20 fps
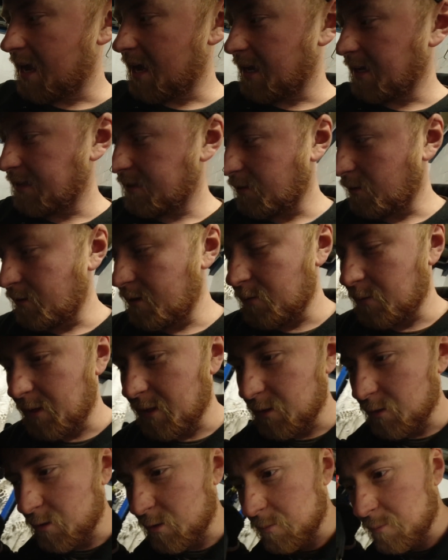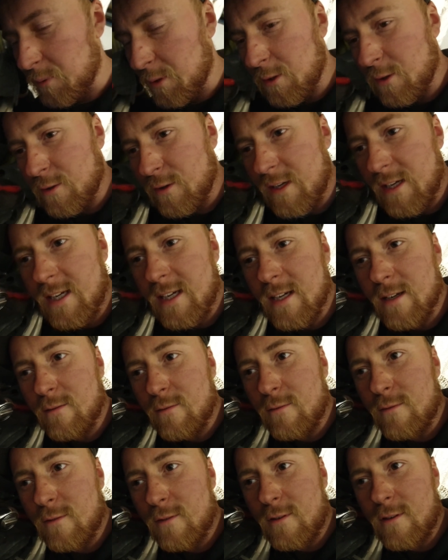and it's only when you can put your ear
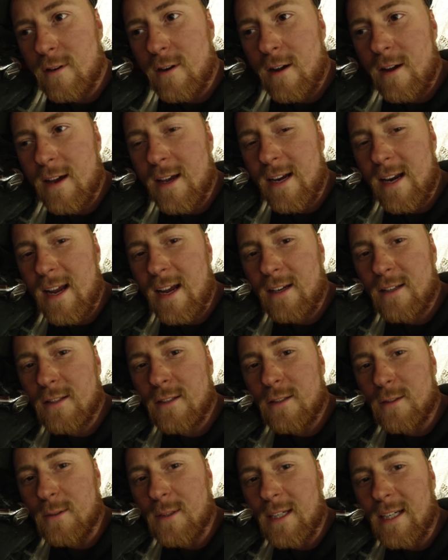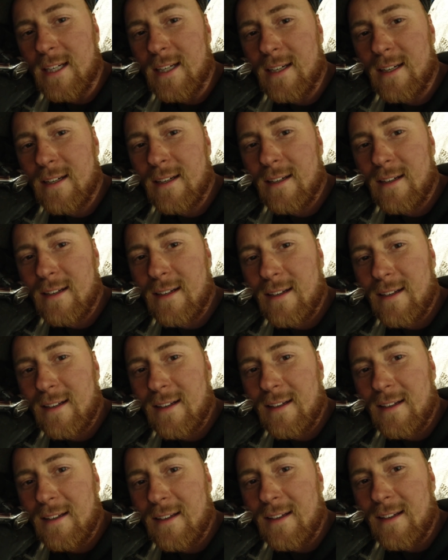right next to it
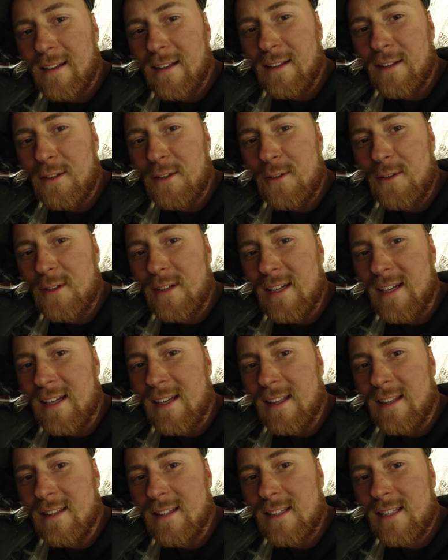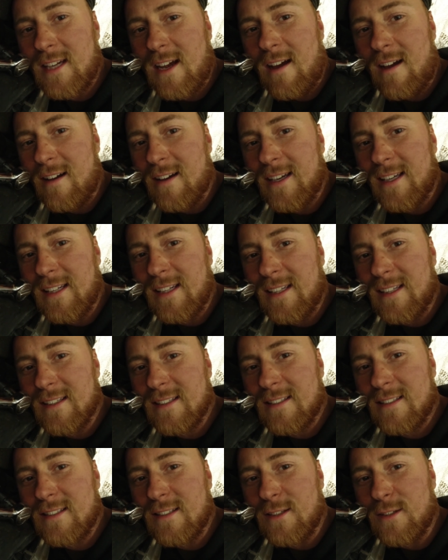that you can hear the
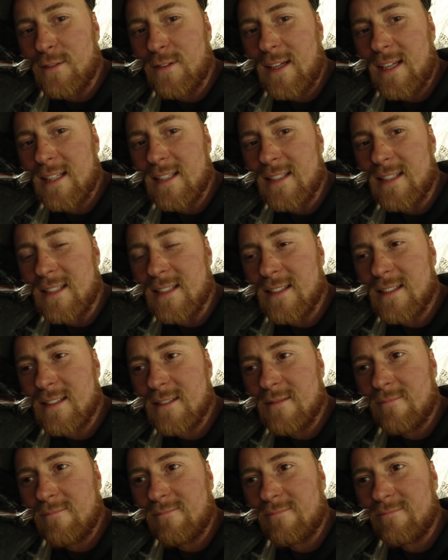tiniest of hisses.